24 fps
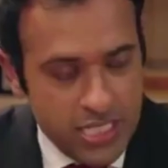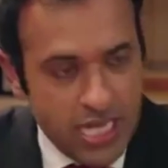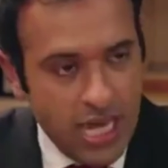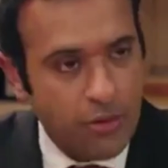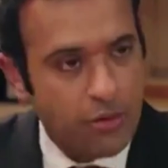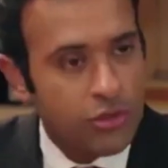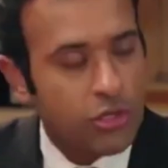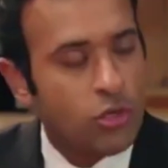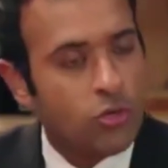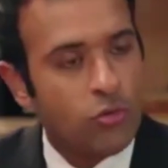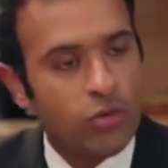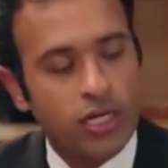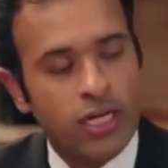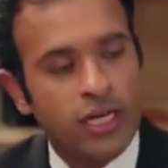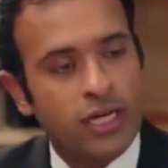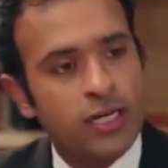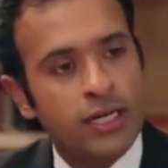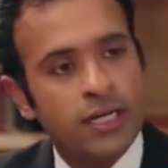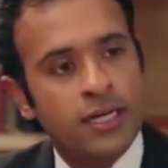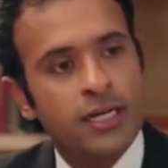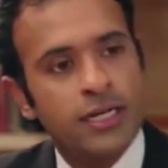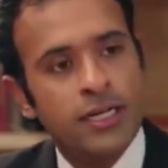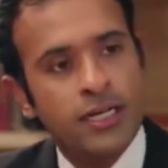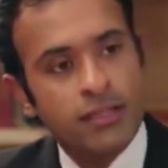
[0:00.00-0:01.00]
South
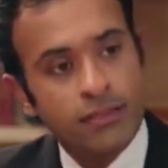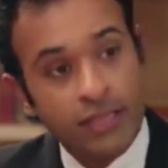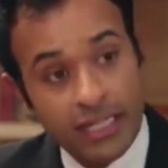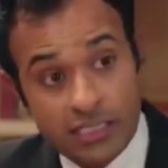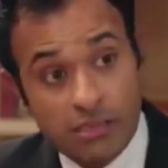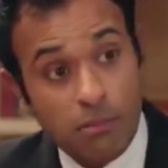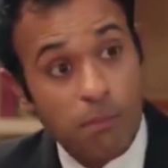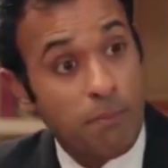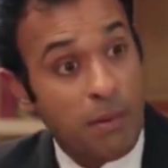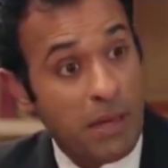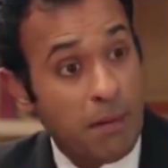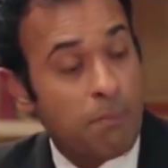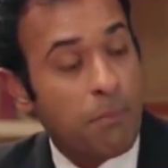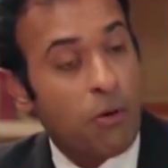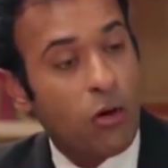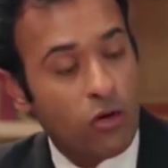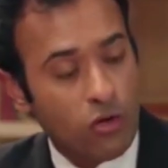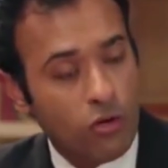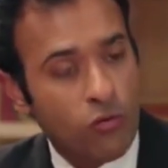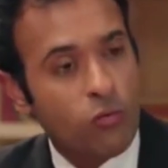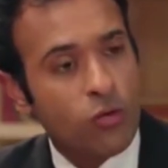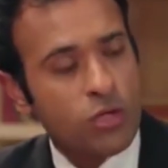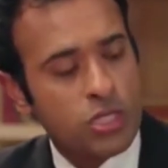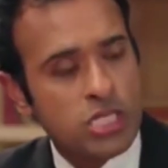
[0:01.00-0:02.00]
Korea. That's a big
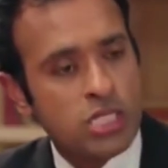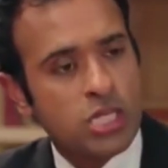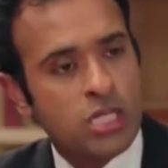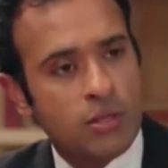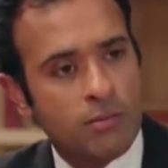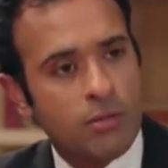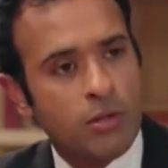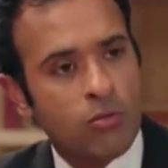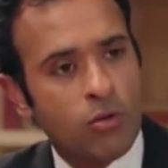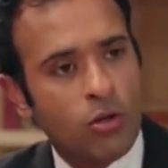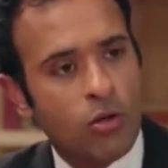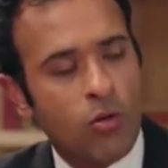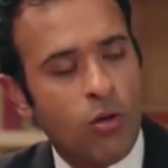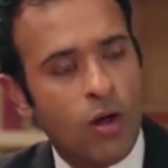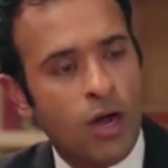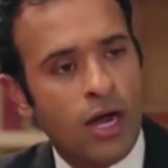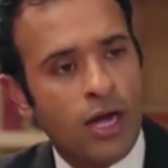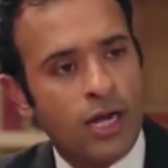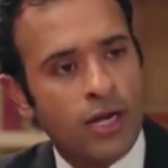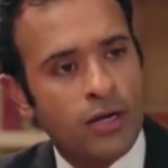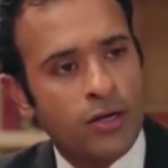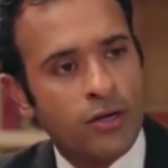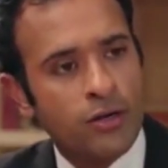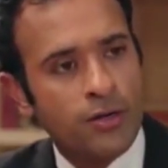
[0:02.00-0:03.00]
part of what's going to be
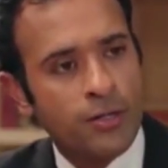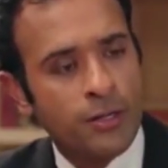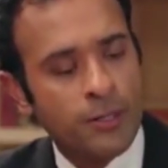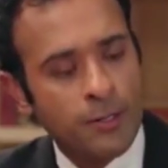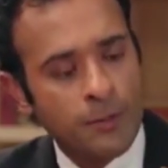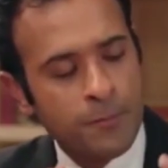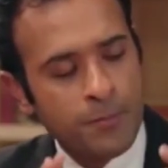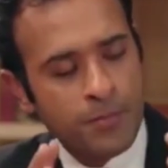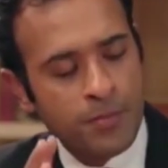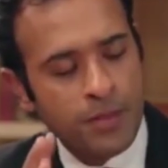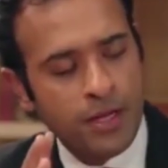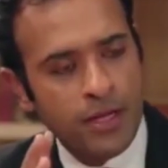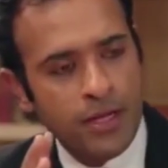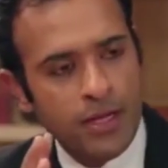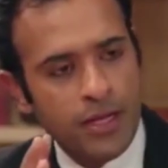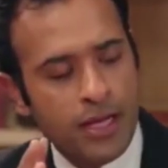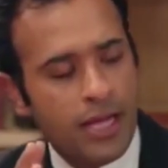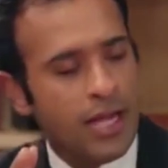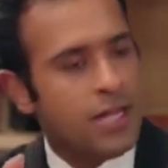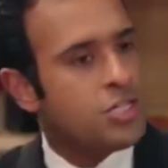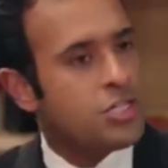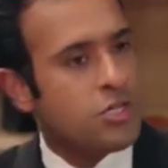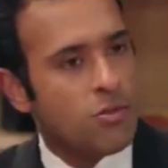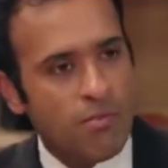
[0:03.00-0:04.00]
required.
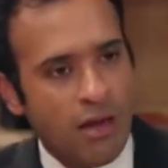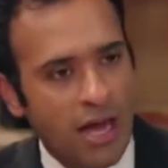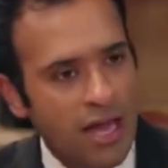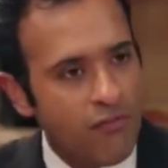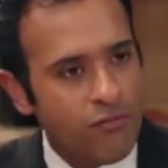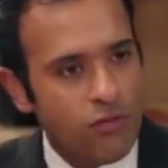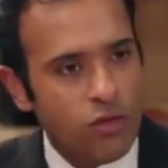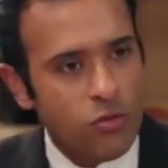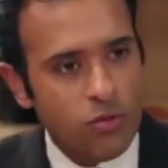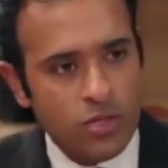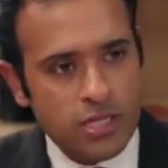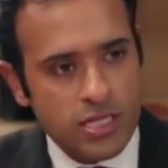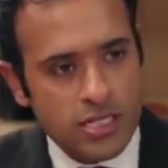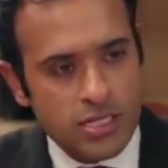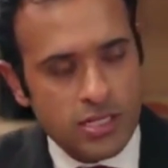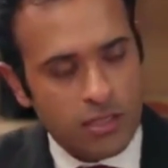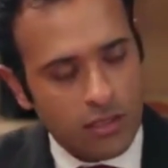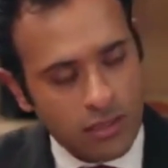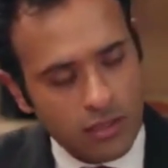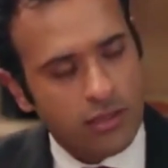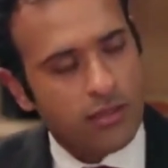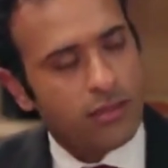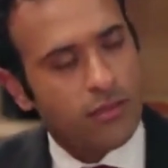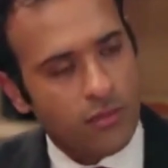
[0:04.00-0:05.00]
And so my view
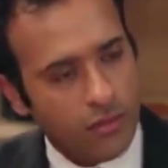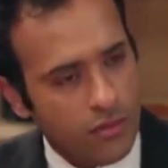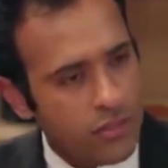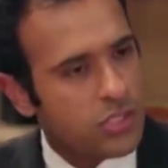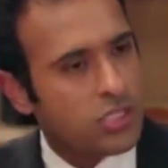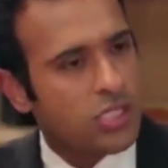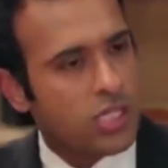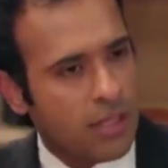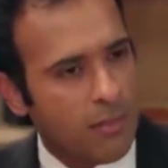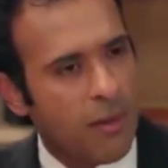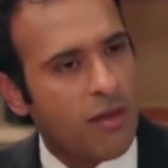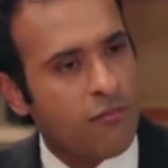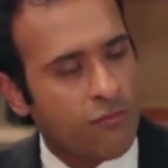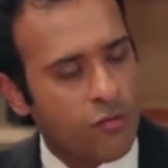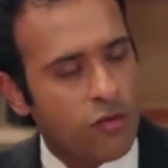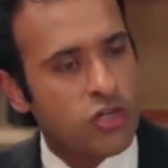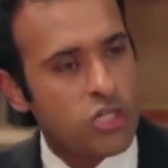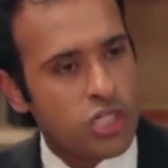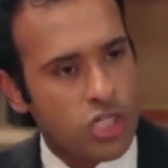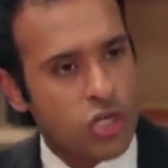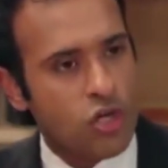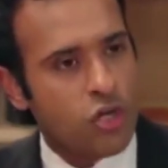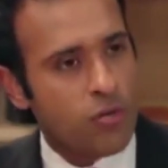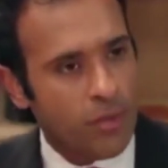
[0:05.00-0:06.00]
is let's think about
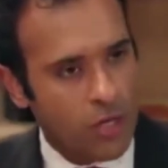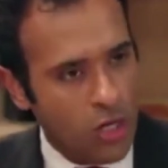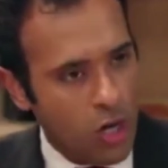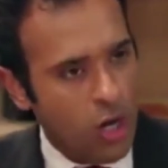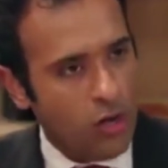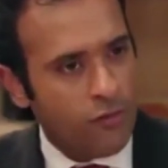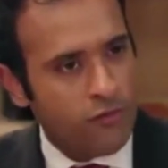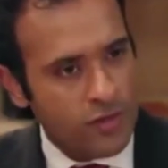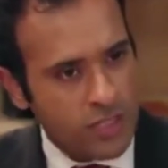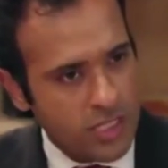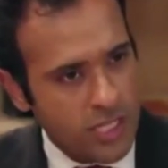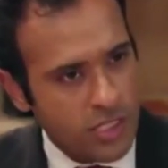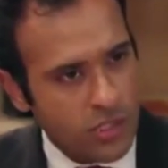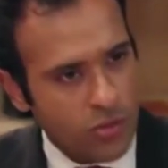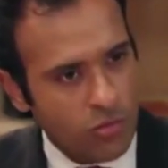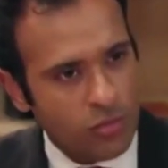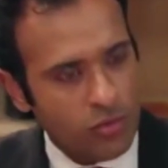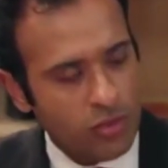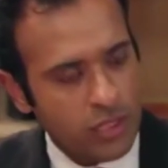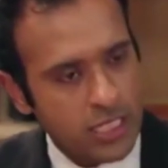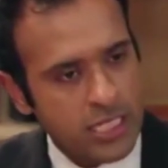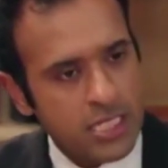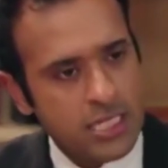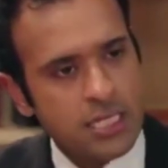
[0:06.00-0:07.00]
first term in office as it
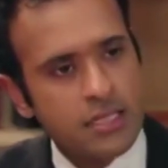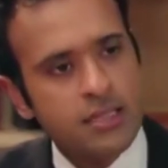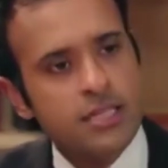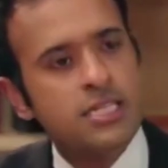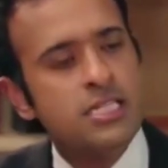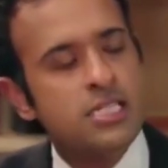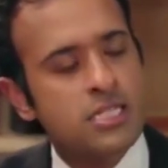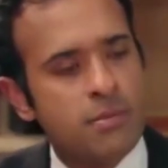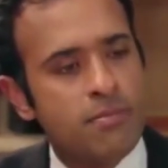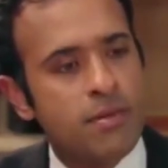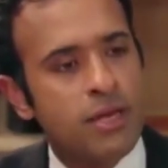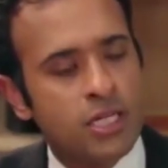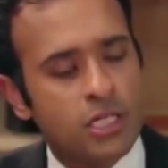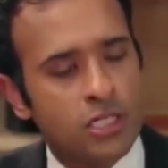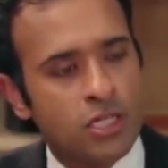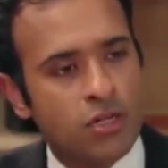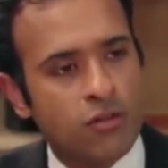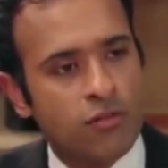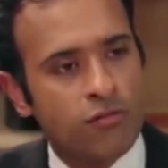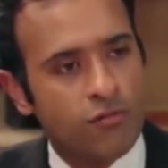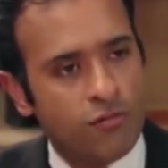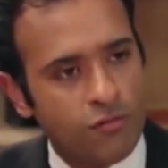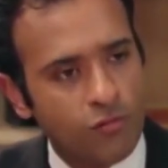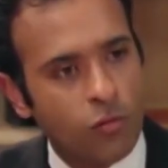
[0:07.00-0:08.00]
relates to this
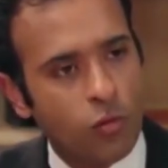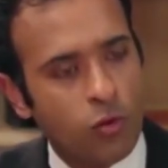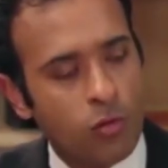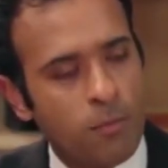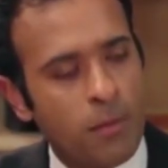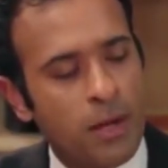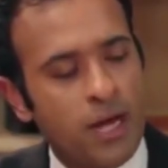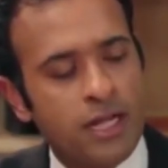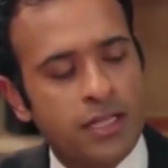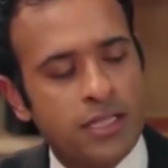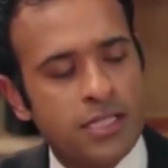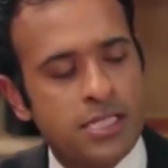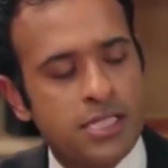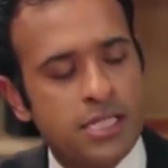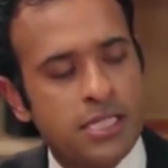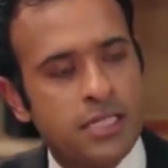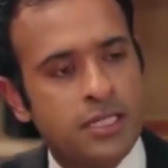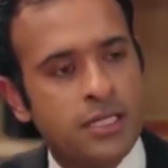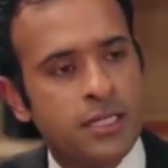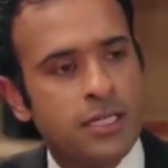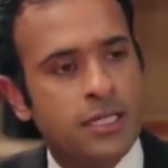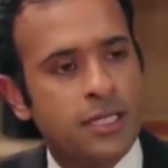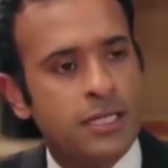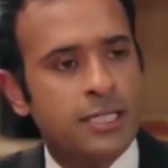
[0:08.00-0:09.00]
dimension of foreign
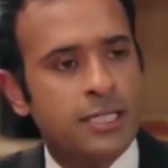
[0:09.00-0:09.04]
policy.